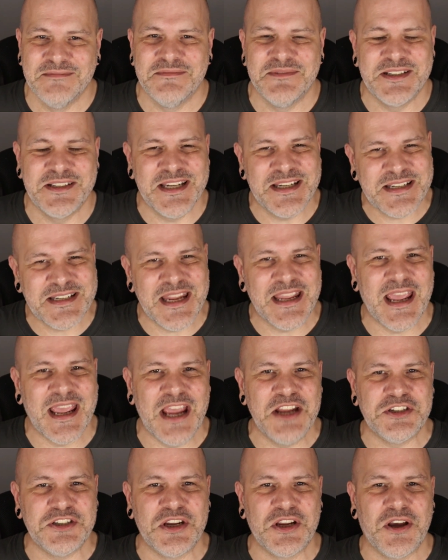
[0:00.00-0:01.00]

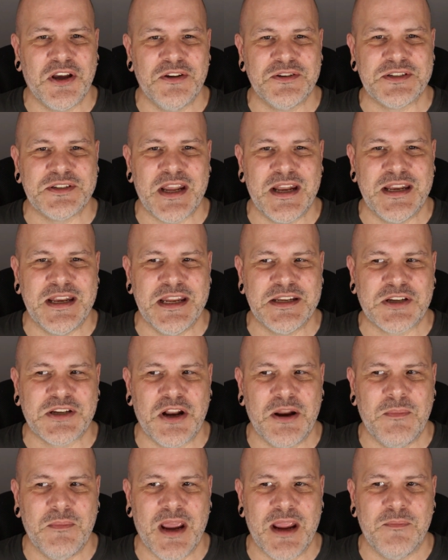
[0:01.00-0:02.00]
Disengaging content is going
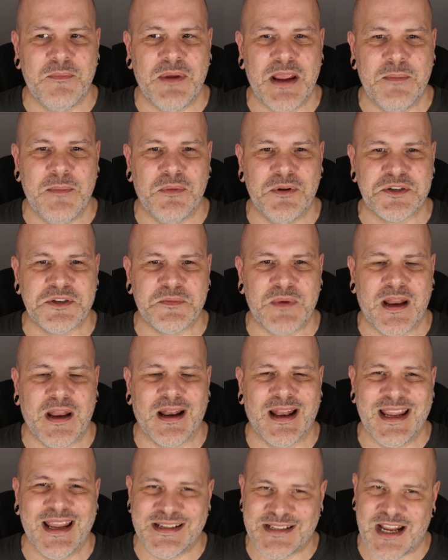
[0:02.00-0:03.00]
to make people spend
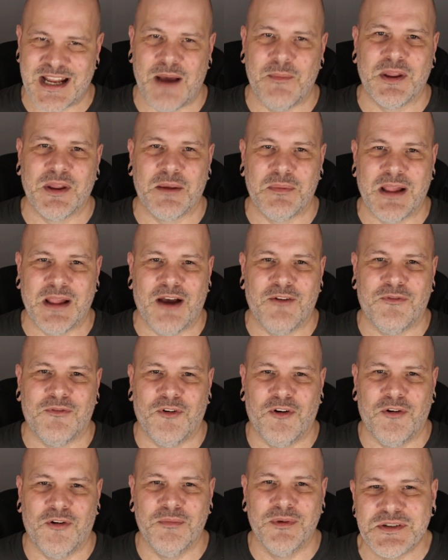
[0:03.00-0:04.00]
less time on the
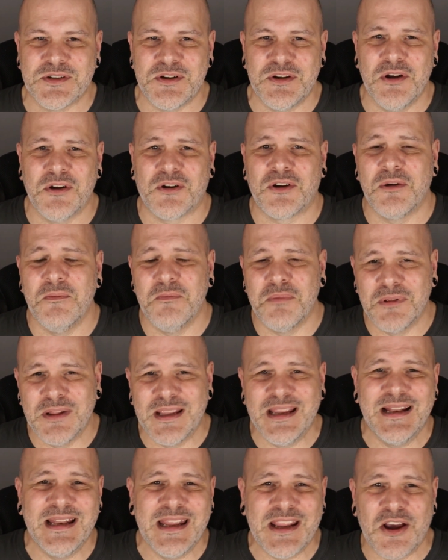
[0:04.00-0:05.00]
platform. So you're
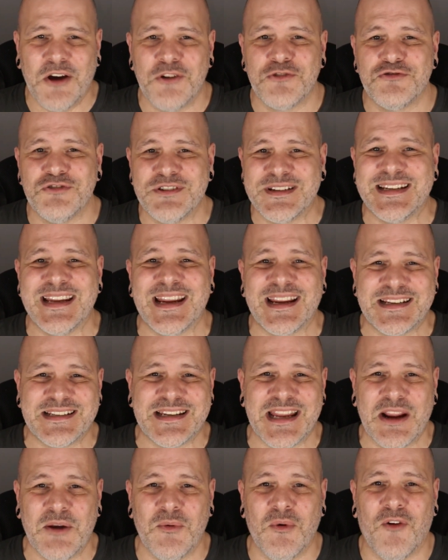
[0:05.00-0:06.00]
completely
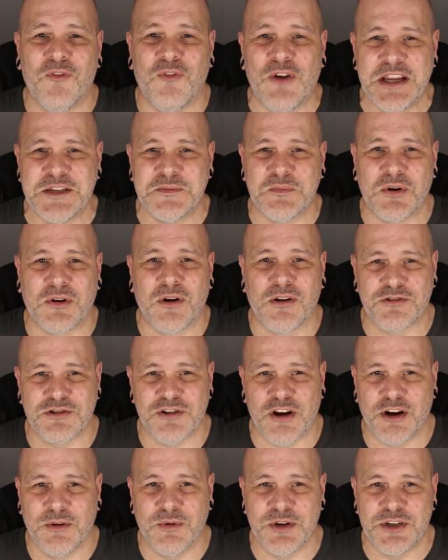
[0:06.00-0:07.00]
contradicting what Facebook are trying to